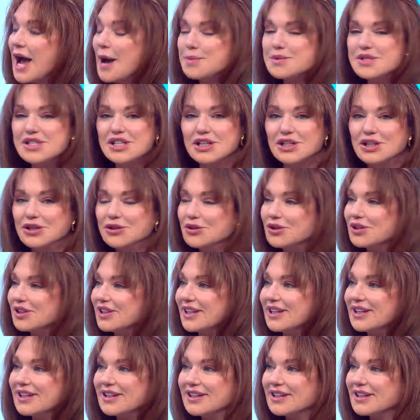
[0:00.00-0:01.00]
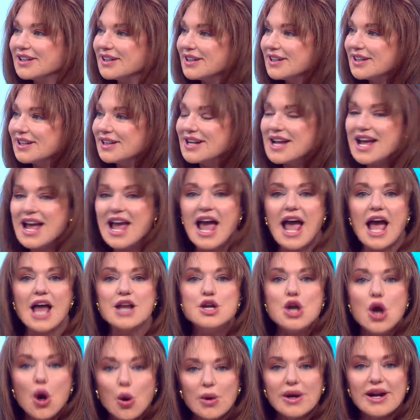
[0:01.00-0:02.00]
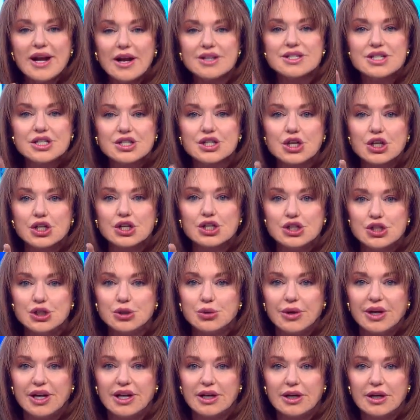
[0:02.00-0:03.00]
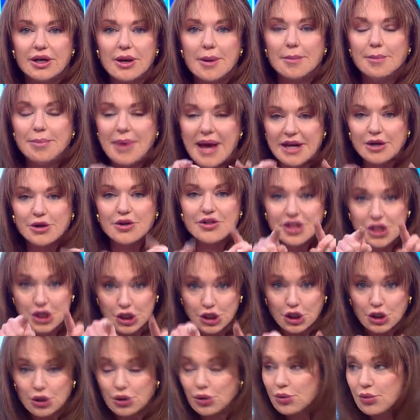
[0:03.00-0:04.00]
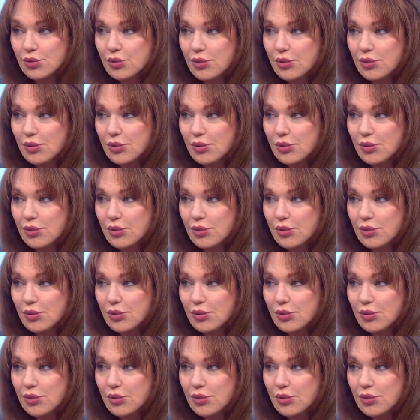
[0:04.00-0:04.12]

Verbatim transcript: Absolutely. Ooh, you gotta hype yourself up. And no one else is gonna do it but better you. than you.